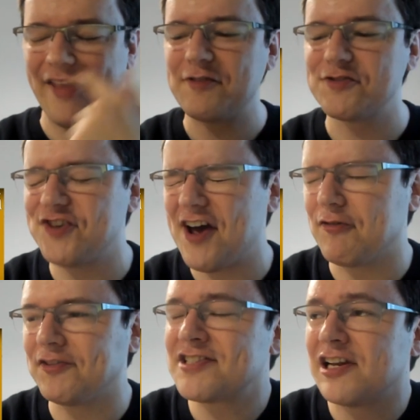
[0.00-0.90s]
and there was
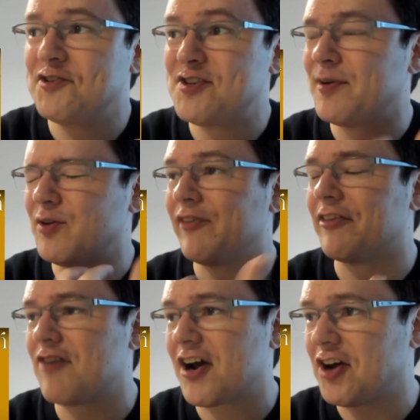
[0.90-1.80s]
general disillusionment with the
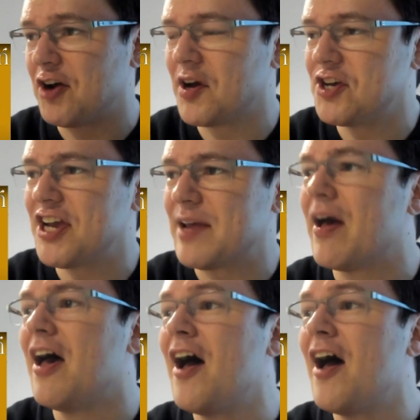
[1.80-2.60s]
Franco regime.